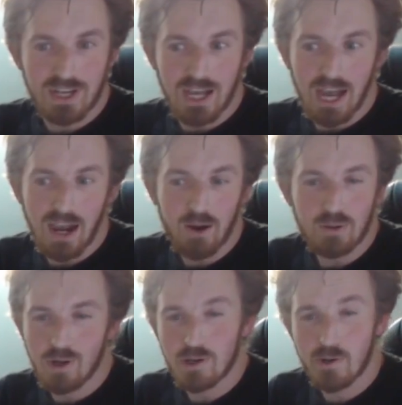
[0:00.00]
How
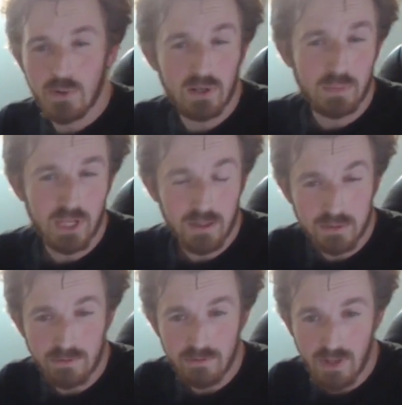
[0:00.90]
long are we going to be able
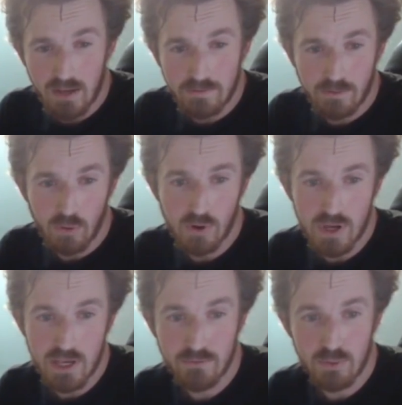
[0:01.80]
to fly for
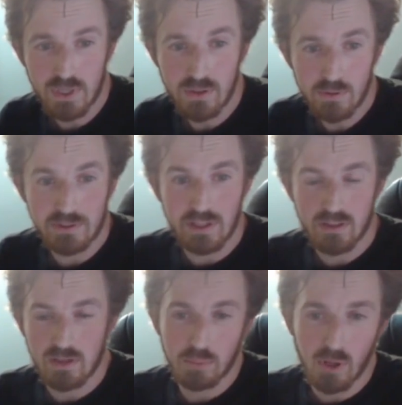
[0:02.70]
if we use
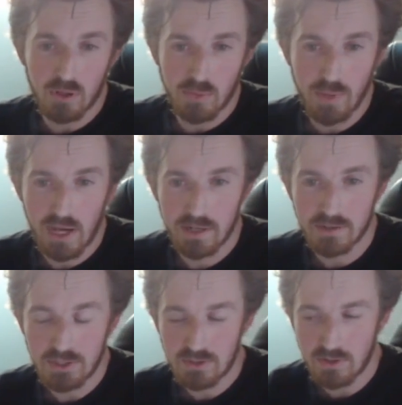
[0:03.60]
lithium polymer
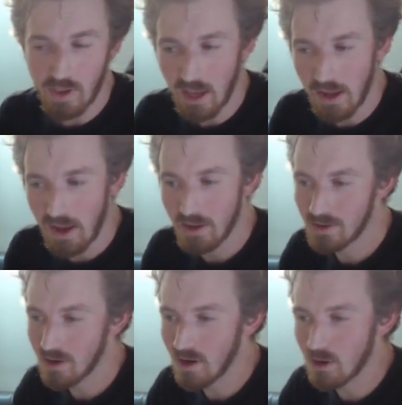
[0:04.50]
batteries?
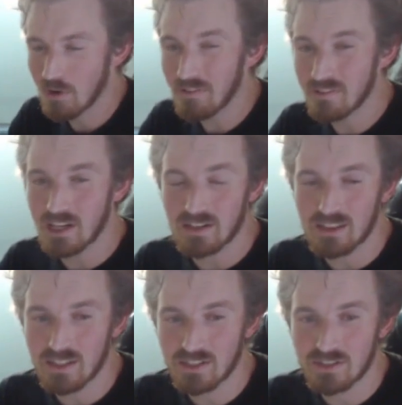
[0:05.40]
And our rough
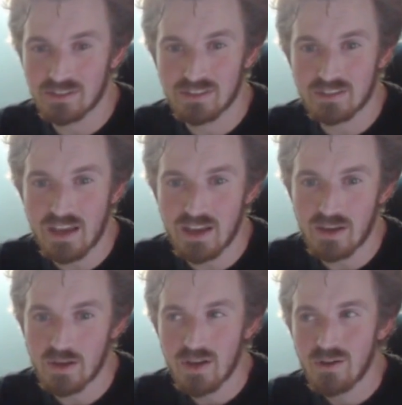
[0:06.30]
calculations
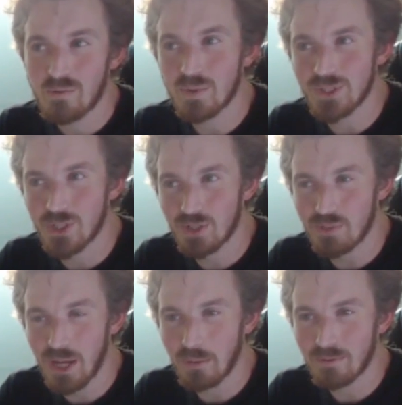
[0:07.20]
say we should
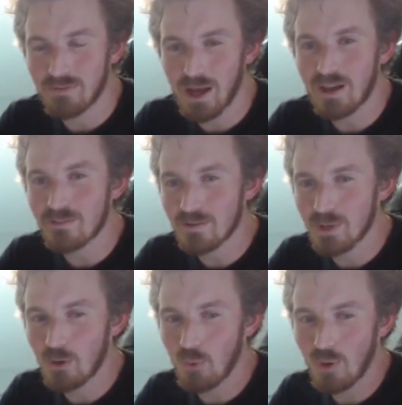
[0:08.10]
be able to fly for
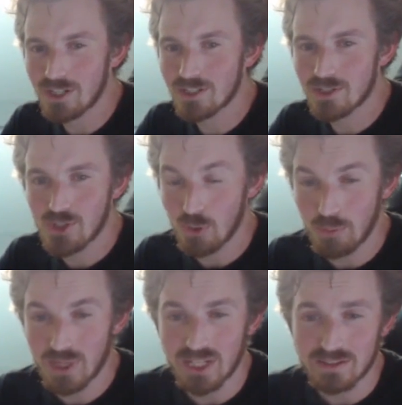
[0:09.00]
about 1 to 2
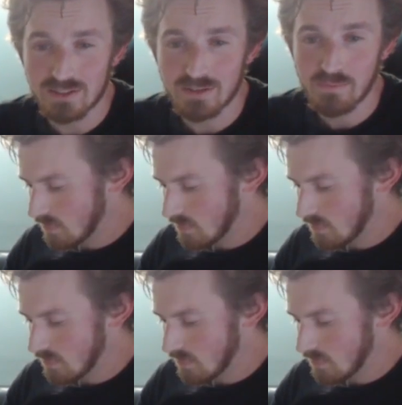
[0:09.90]
minutes.